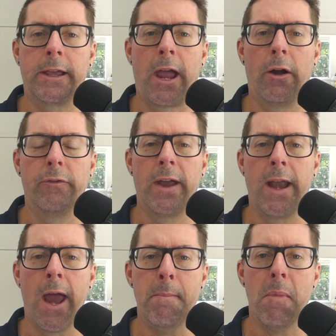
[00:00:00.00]
caravan
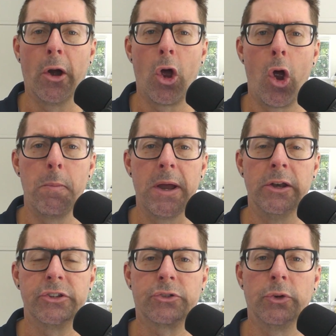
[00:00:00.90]
and motorhome
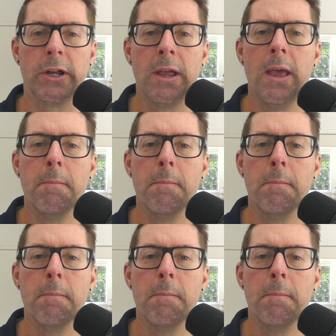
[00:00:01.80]
industry,